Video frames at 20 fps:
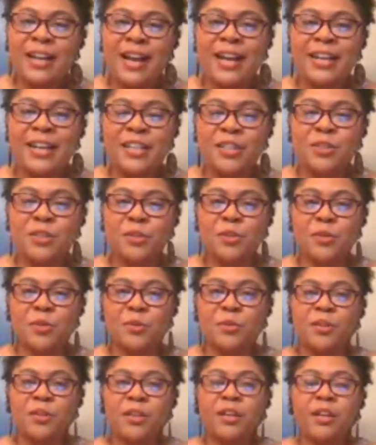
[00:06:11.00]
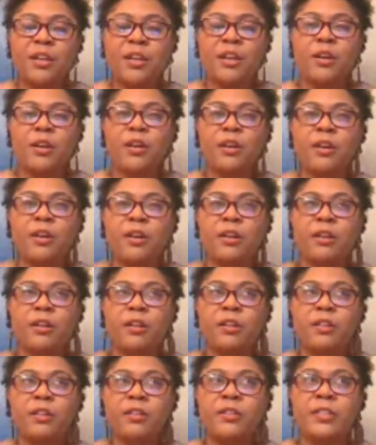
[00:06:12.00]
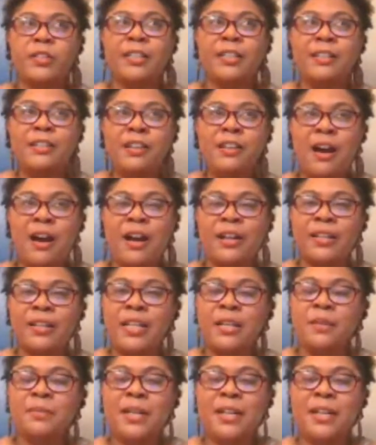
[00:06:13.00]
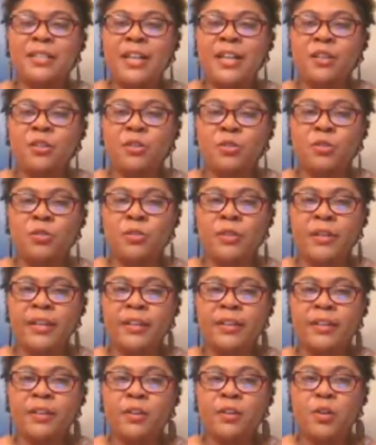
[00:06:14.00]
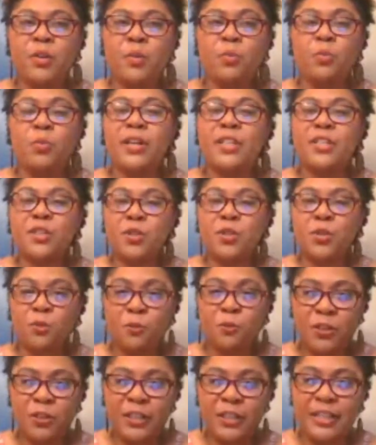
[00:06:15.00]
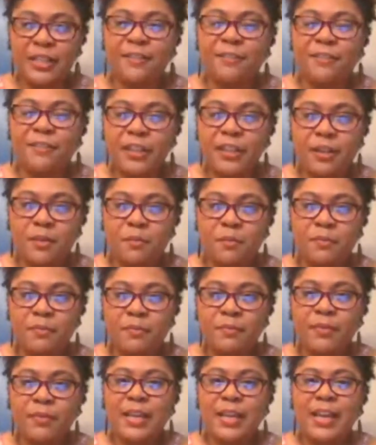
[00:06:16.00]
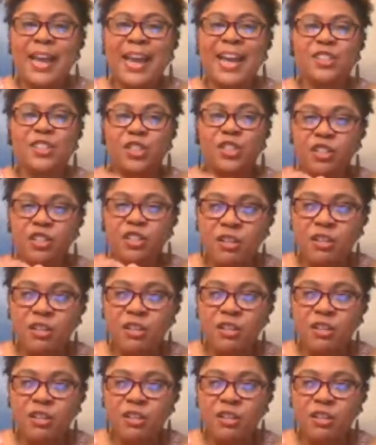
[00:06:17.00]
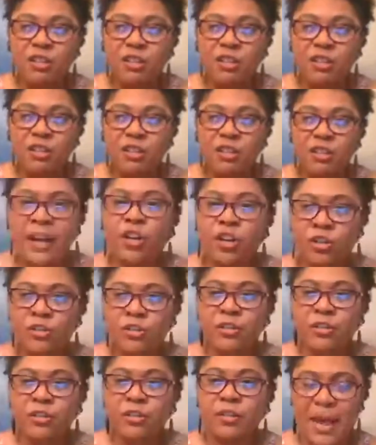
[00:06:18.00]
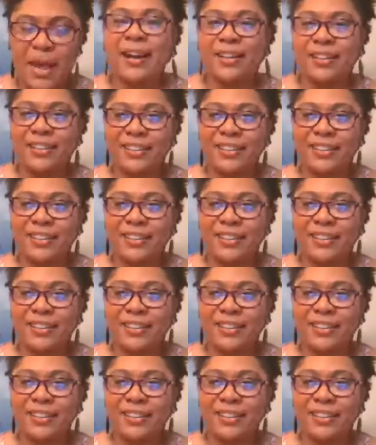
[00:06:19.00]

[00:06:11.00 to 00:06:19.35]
that I could do to not keep that cycle going was to forgive them and to not hurt back